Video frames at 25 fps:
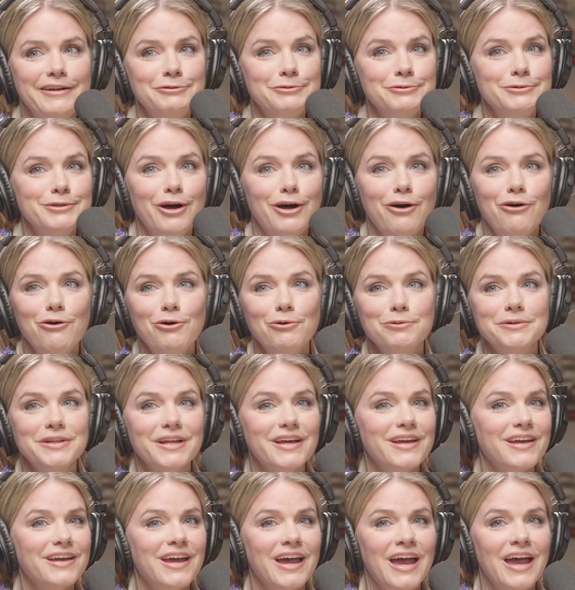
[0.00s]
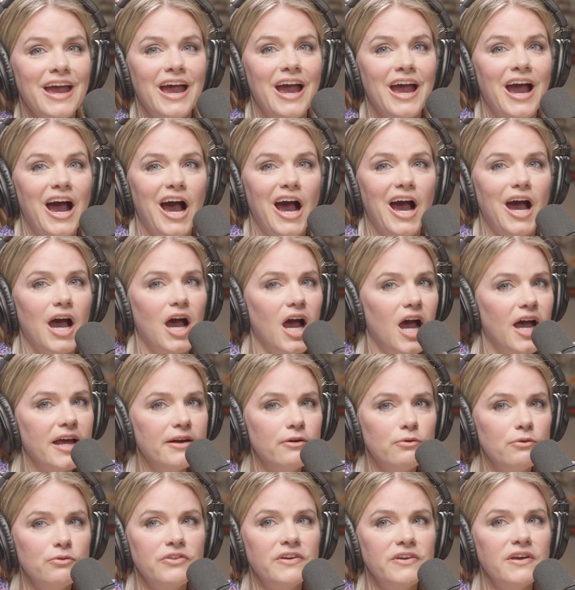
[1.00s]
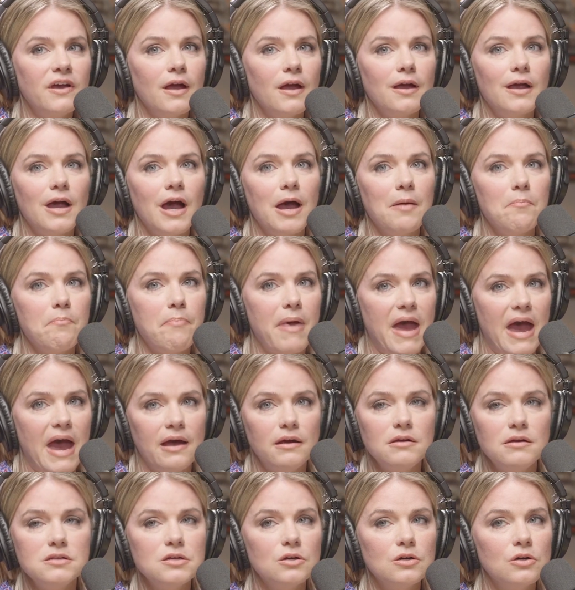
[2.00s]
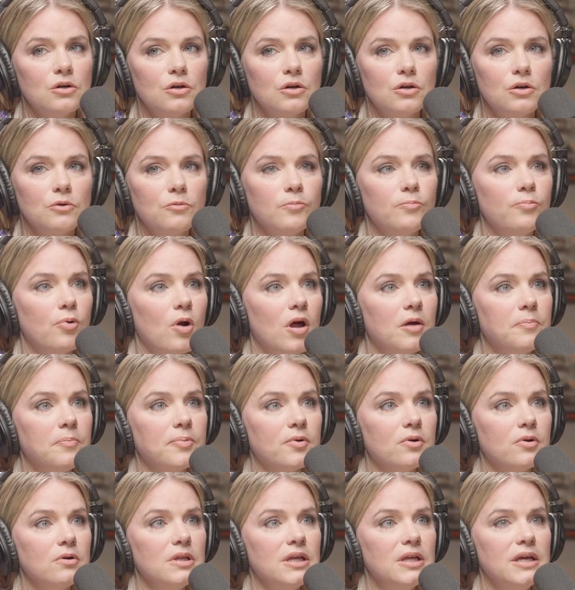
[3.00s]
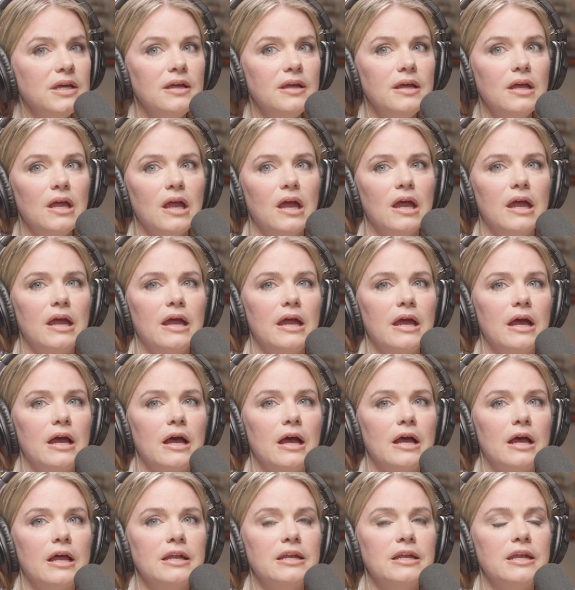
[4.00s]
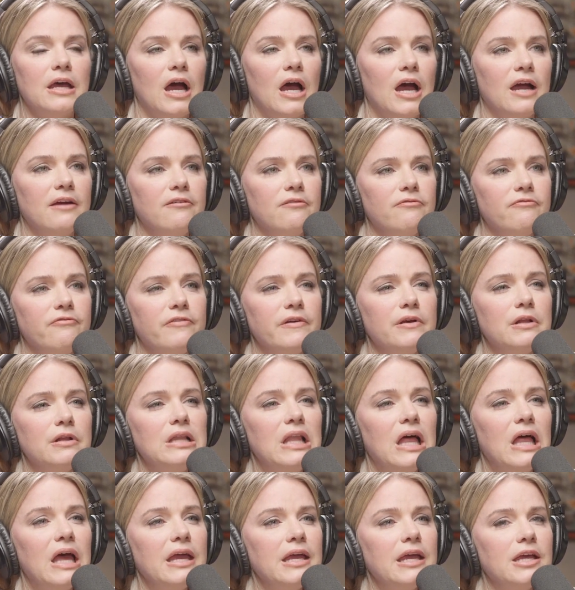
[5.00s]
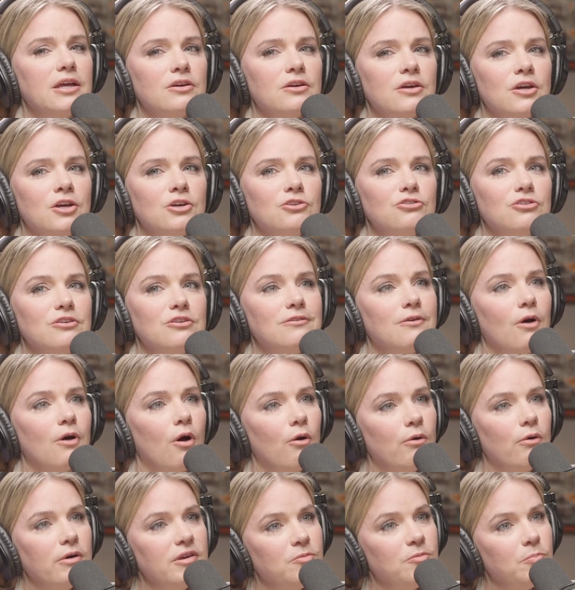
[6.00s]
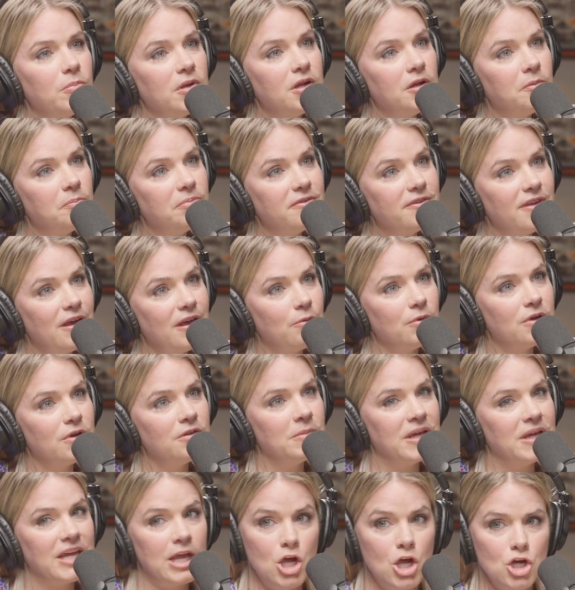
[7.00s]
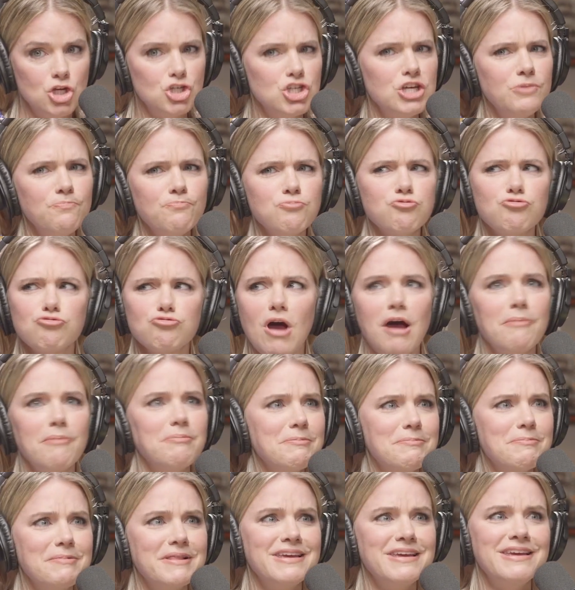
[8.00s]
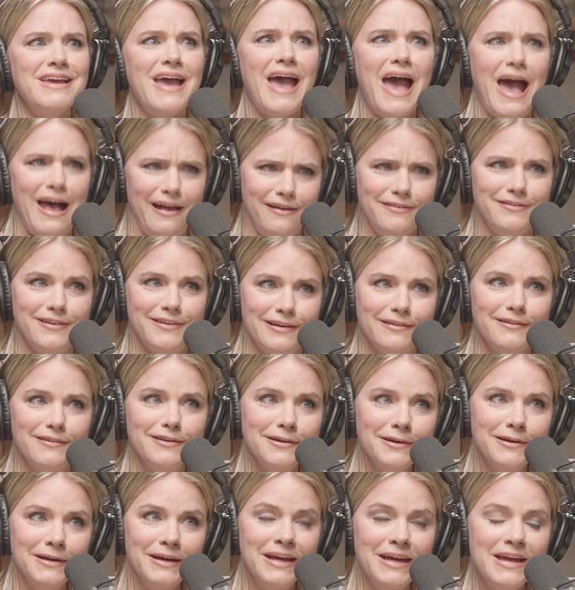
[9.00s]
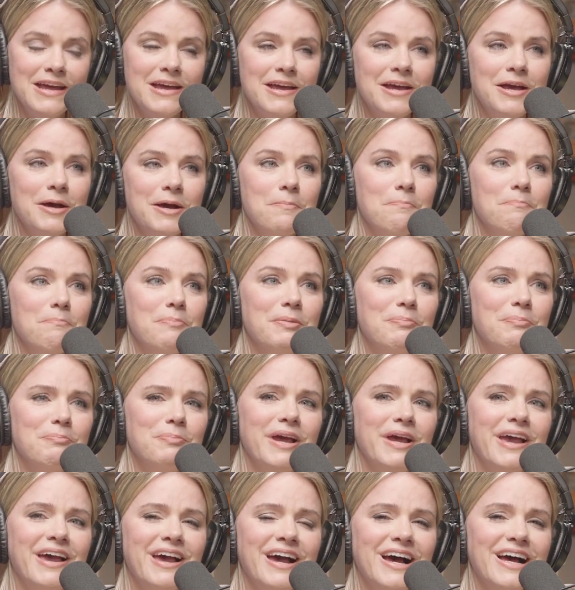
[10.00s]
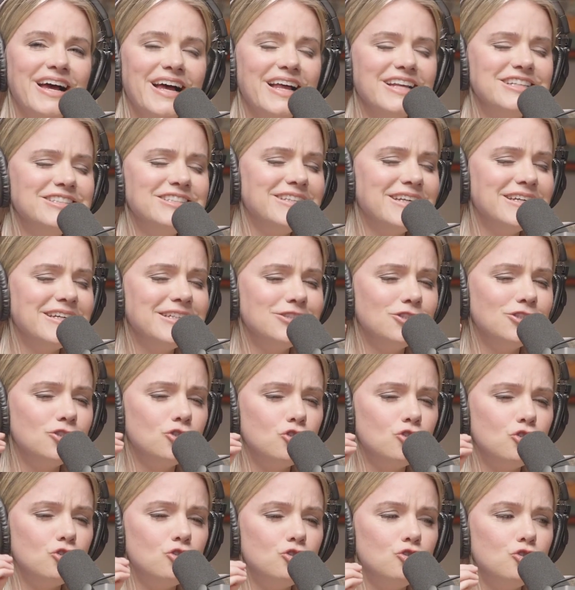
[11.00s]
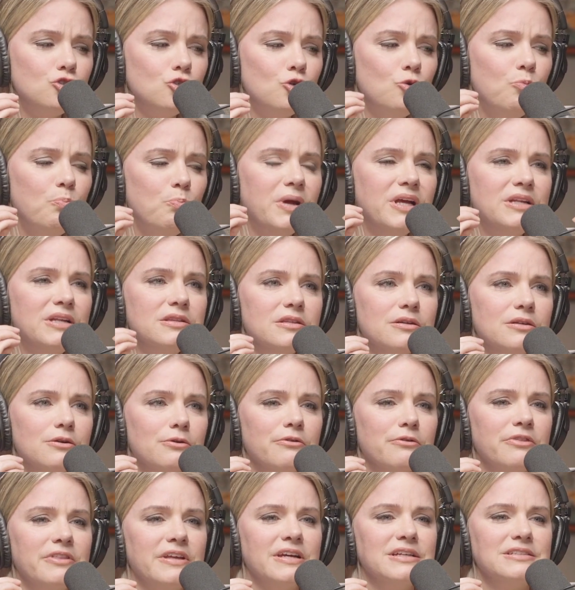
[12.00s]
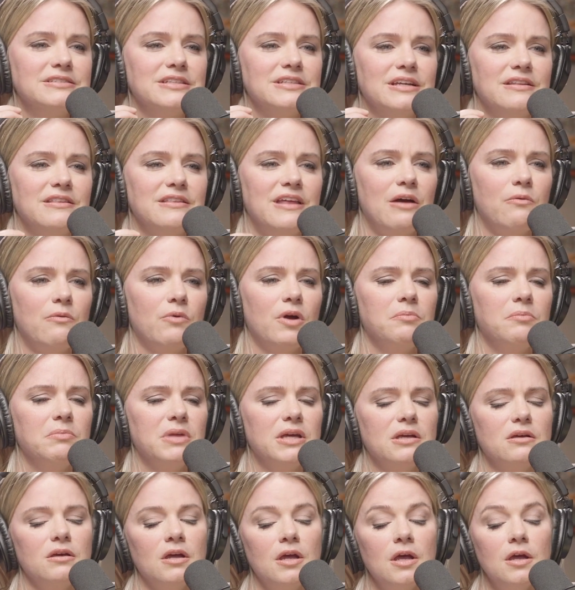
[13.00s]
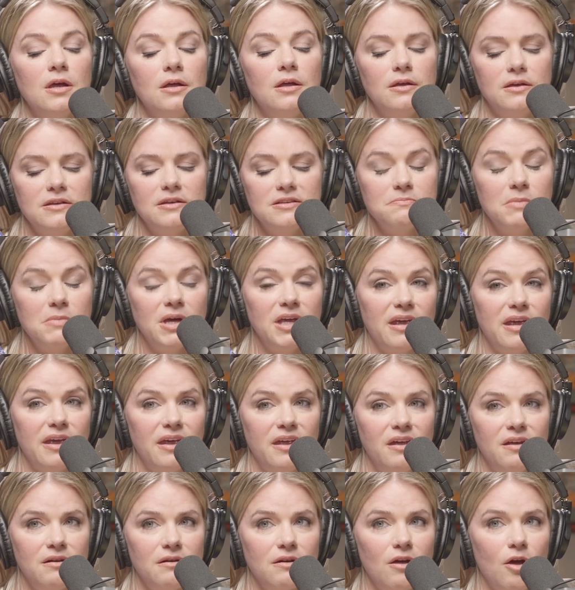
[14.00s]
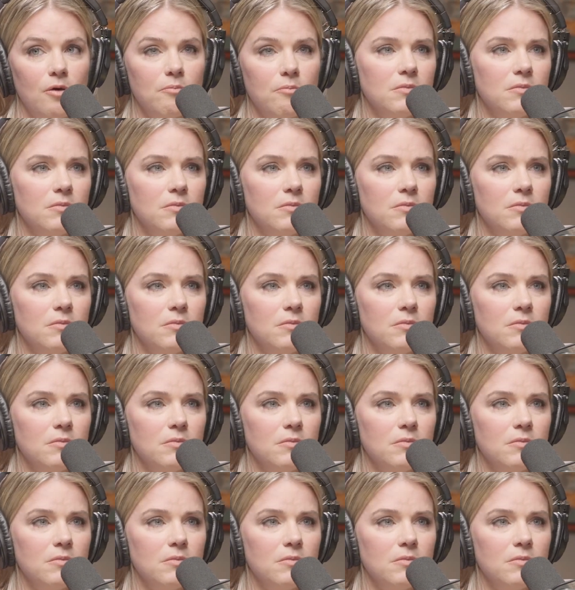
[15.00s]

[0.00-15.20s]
I don't know. I don't think I got back to her properly. And I feel like she's always been upset with me. She probably hasn't. But because it's like stupid little things like that where I'm like, is my aunt